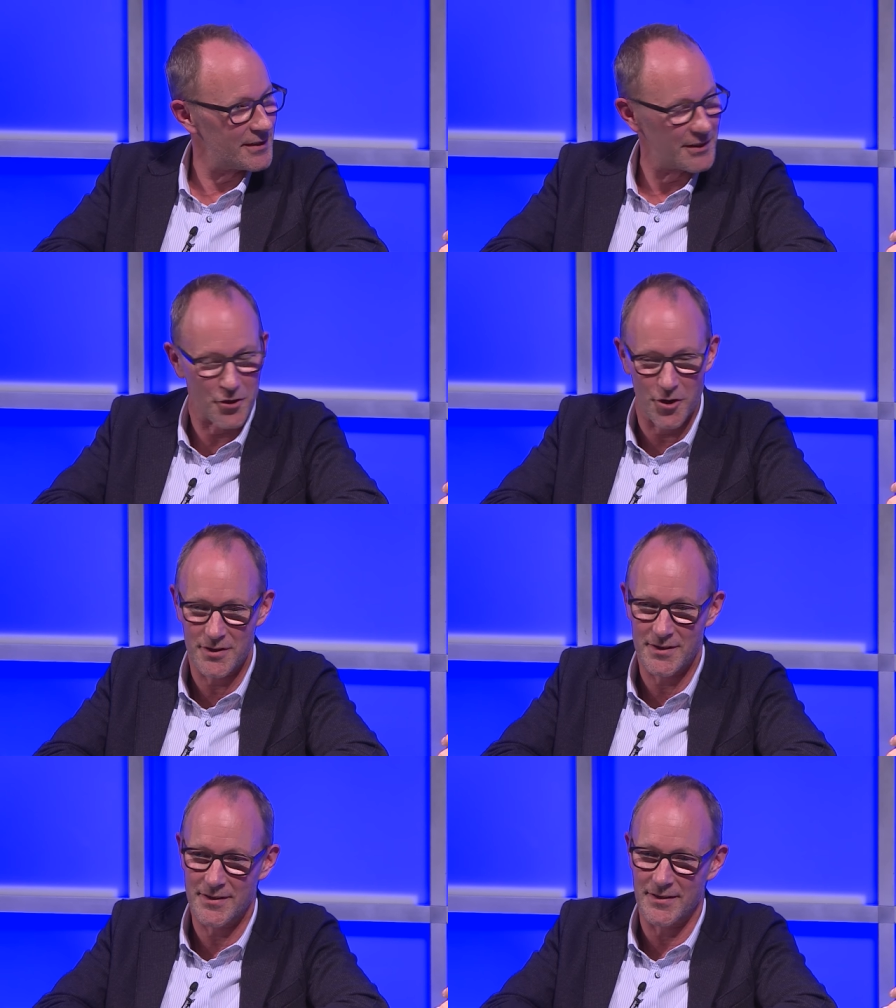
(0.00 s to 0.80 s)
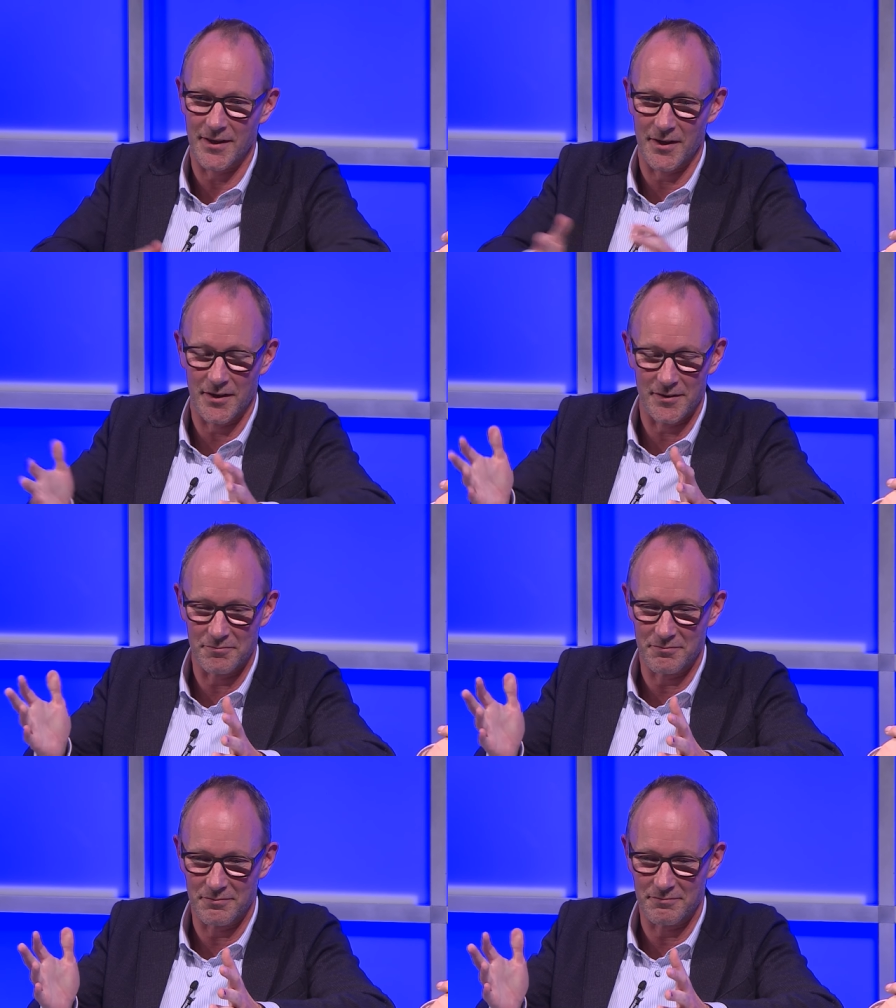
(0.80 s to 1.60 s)
It costs uh,
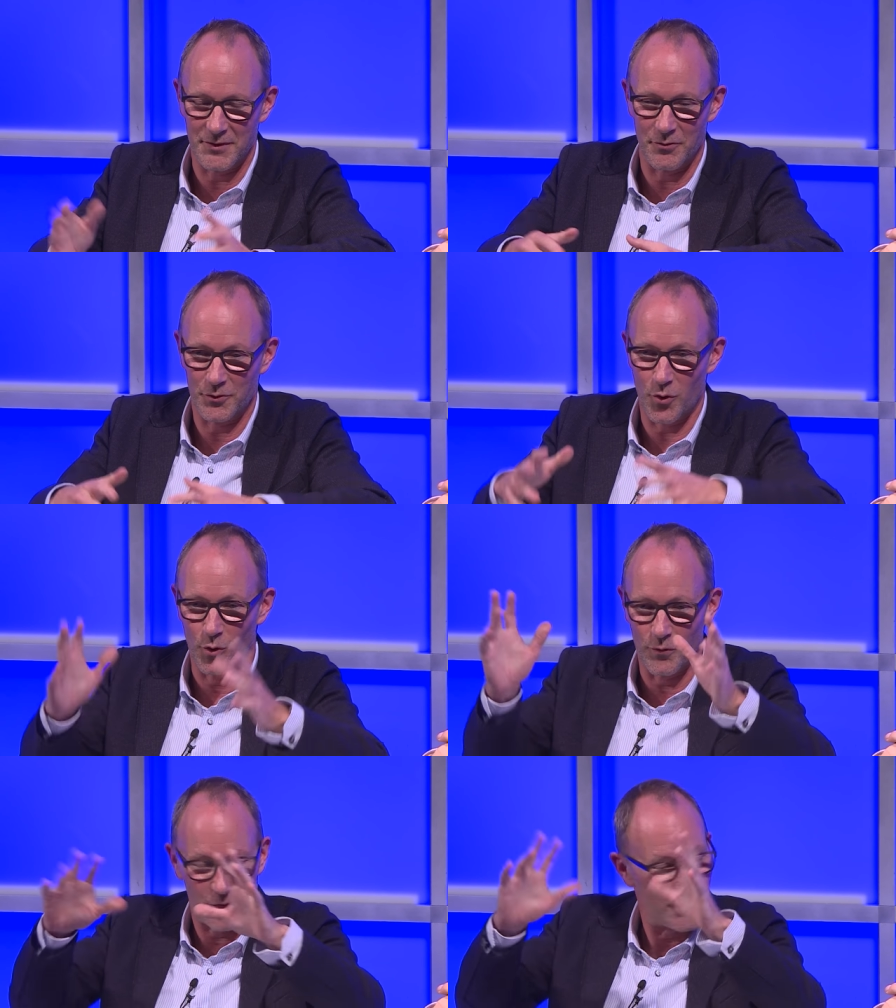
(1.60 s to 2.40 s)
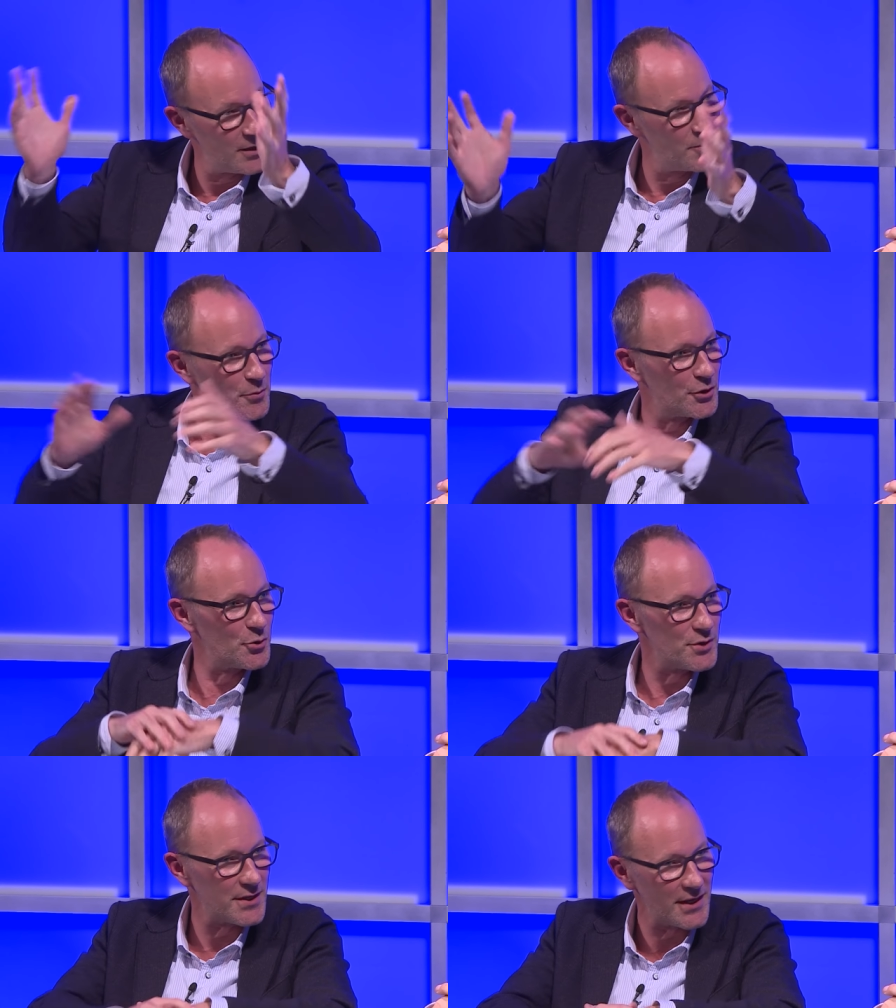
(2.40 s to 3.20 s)
the whole film
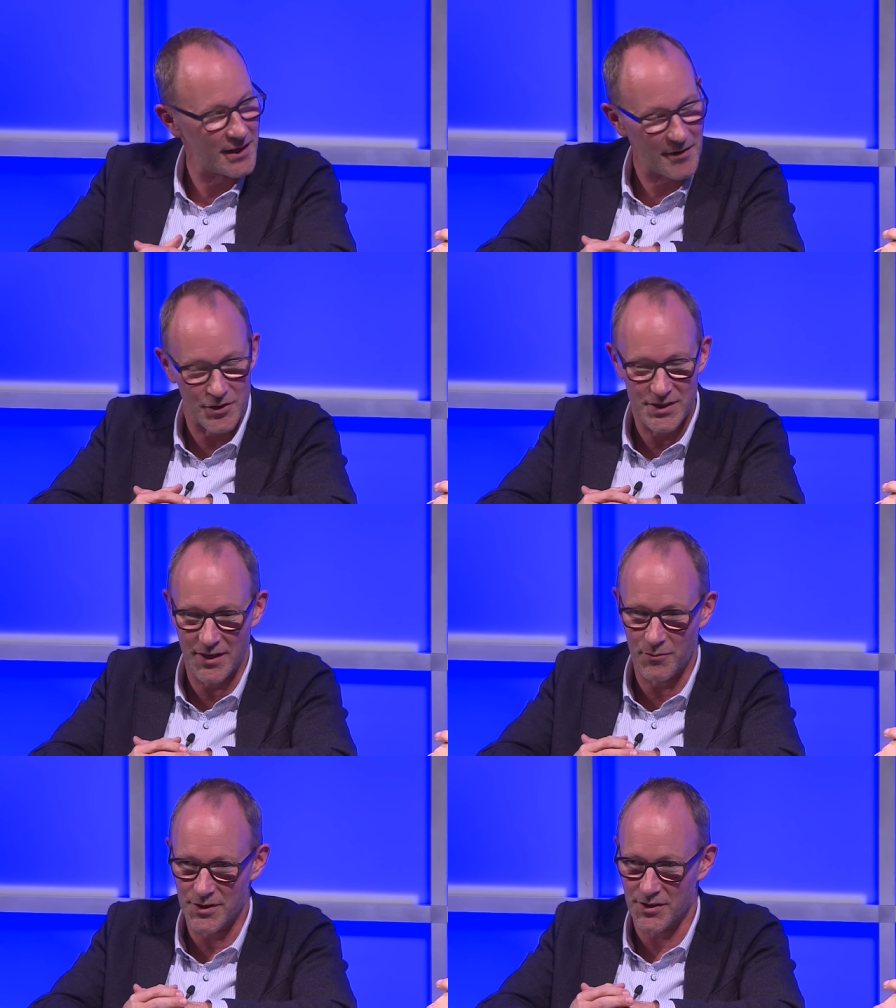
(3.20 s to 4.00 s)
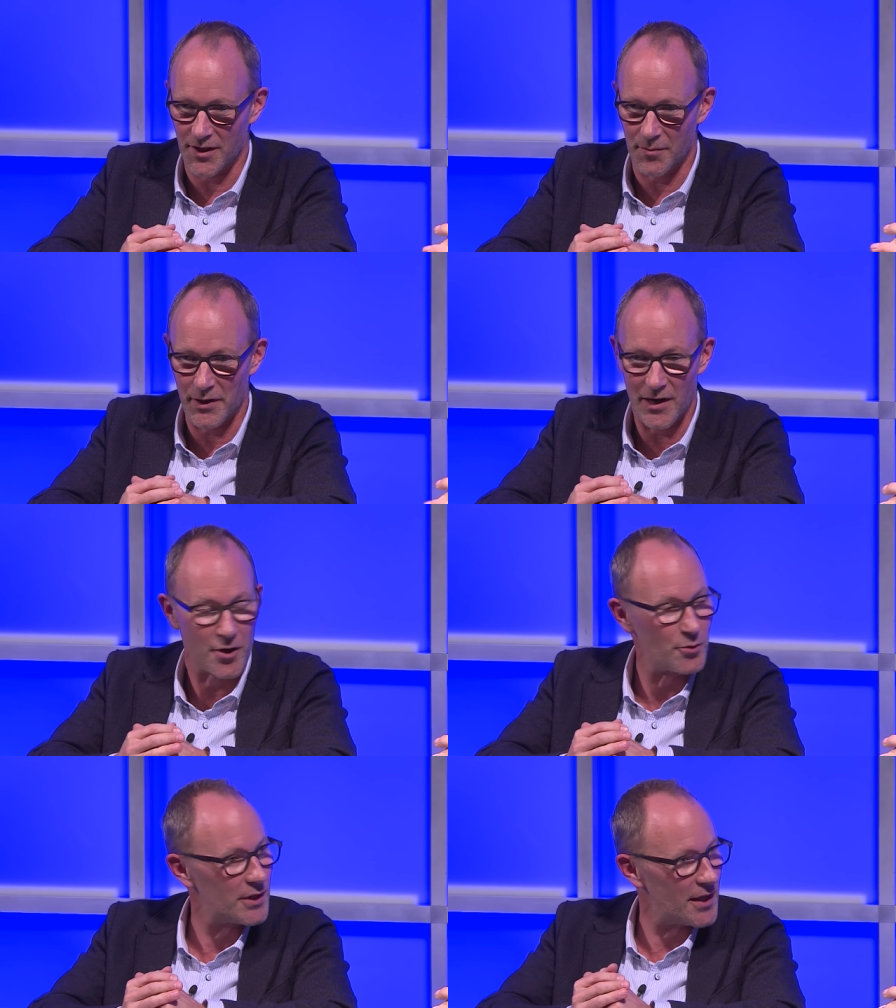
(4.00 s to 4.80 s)
producing and everything was uh,
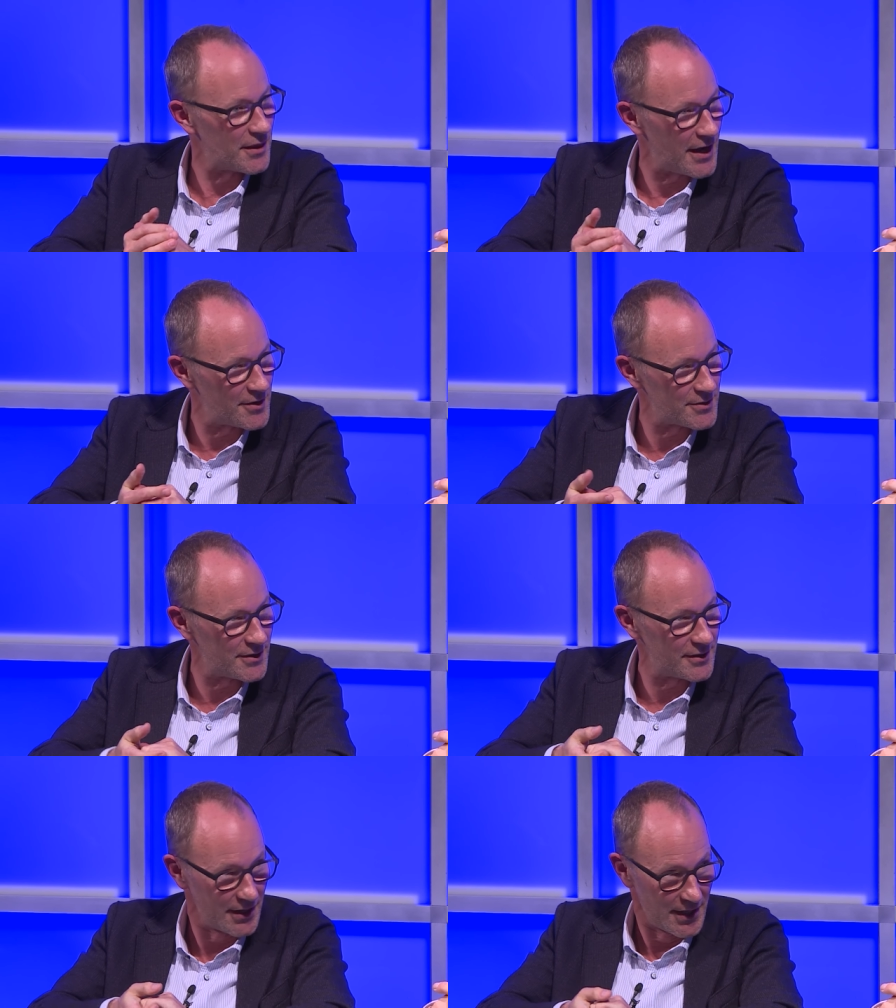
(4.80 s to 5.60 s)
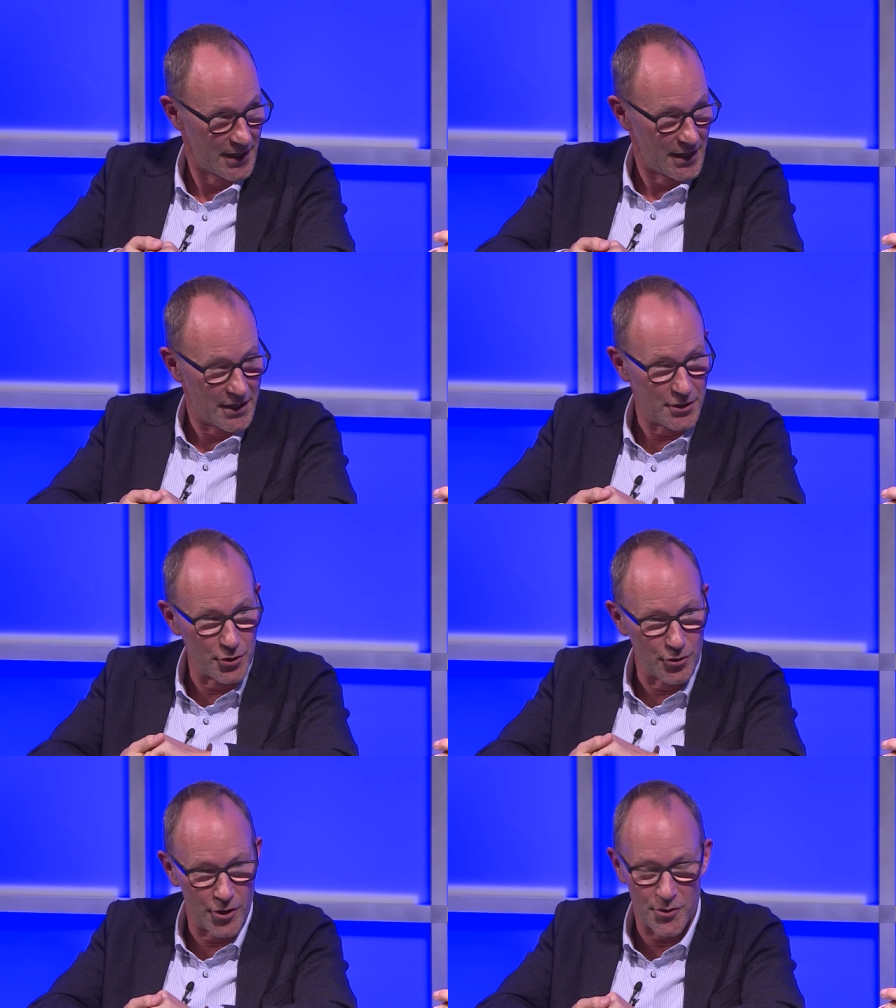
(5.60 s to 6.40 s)
below 10,000
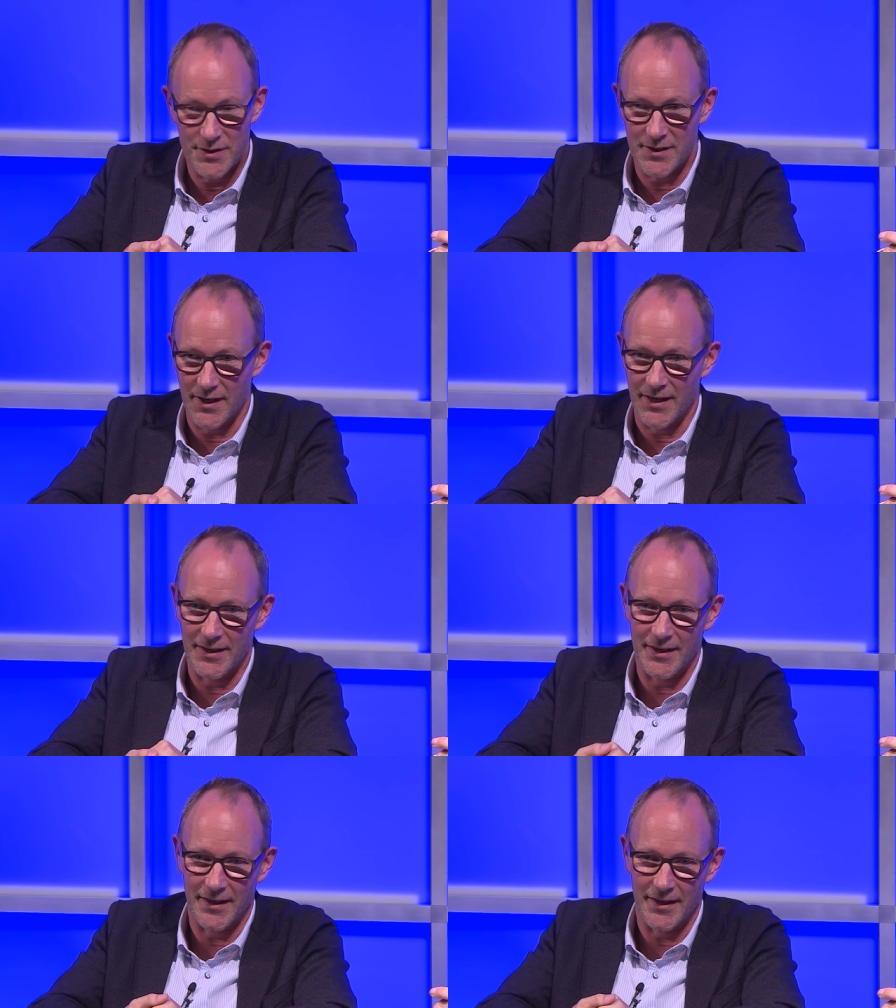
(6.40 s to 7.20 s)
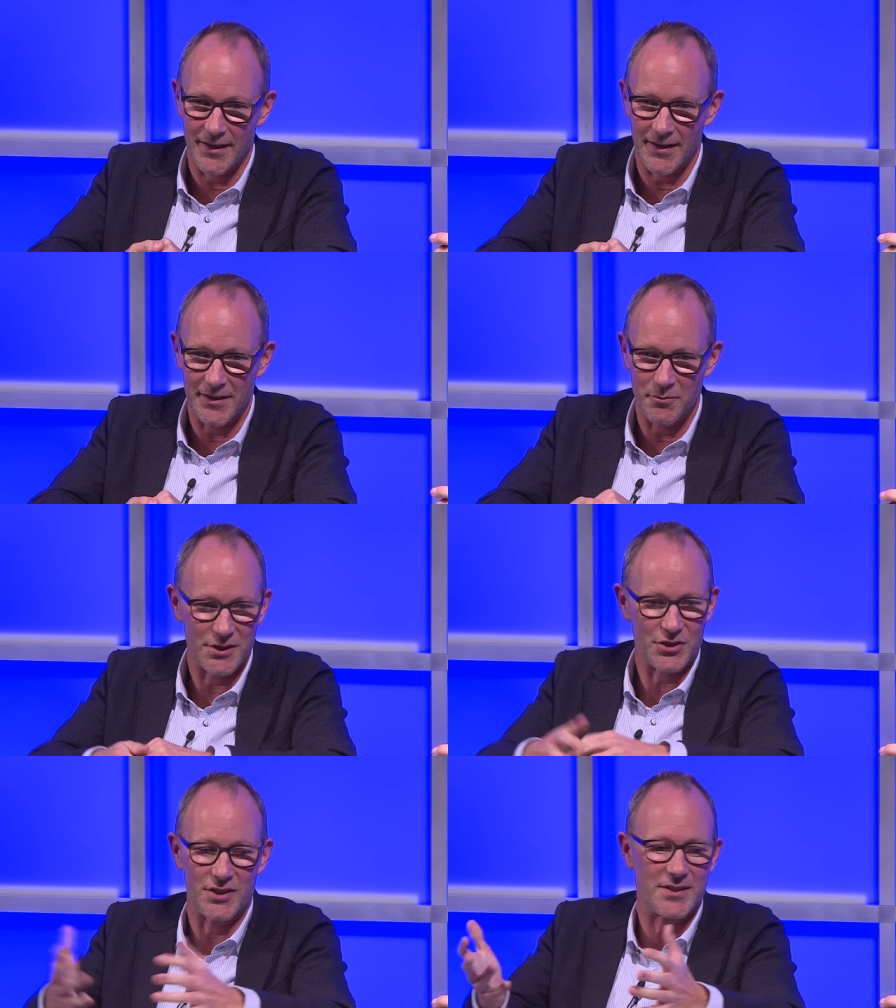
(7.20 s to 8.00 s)
euros and uh, it
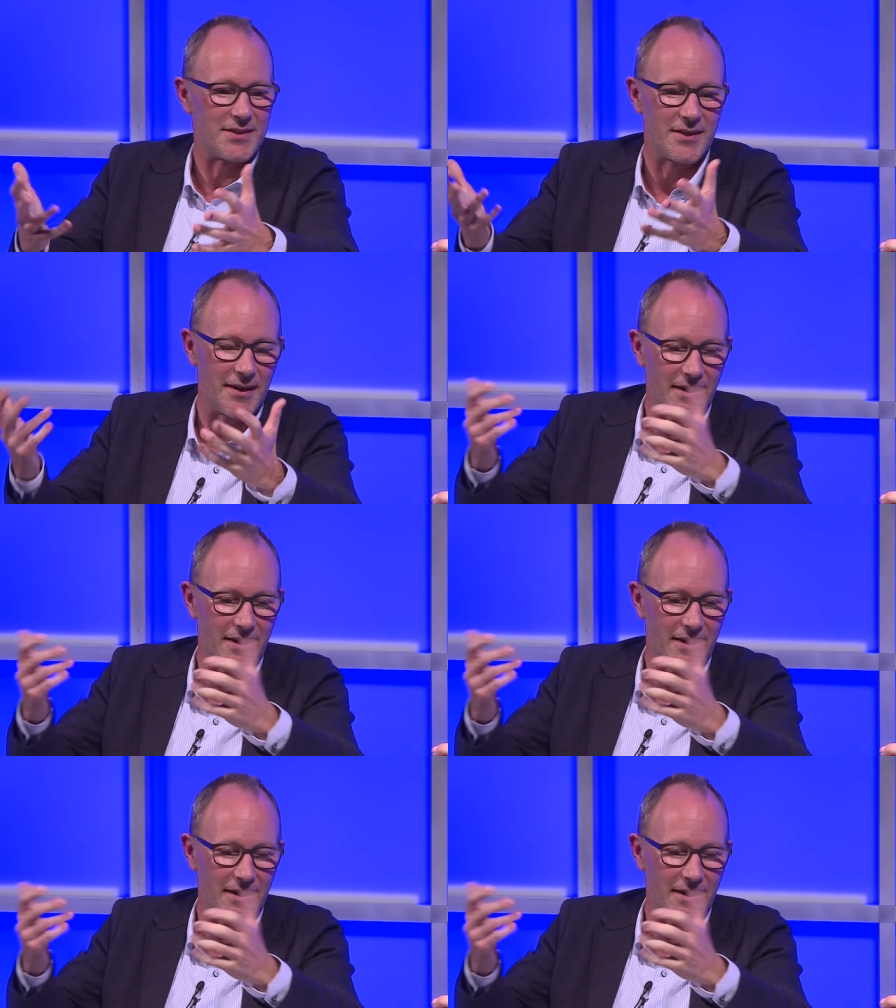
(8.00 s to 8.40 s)
was just uh,